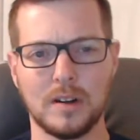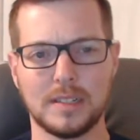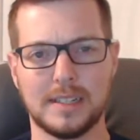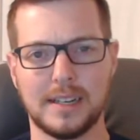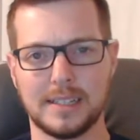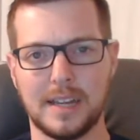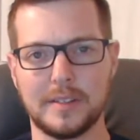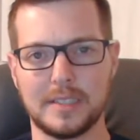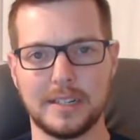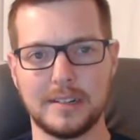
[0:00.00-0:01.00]
seeing as how the
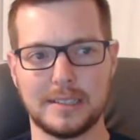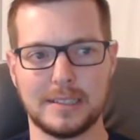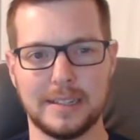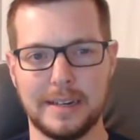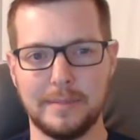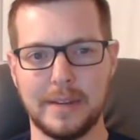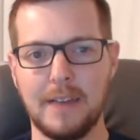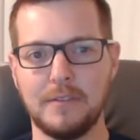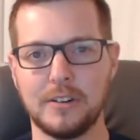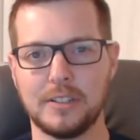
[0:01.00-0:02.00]
series is named
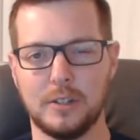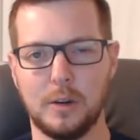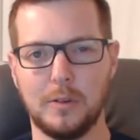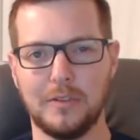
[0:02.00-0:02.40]
after his Noble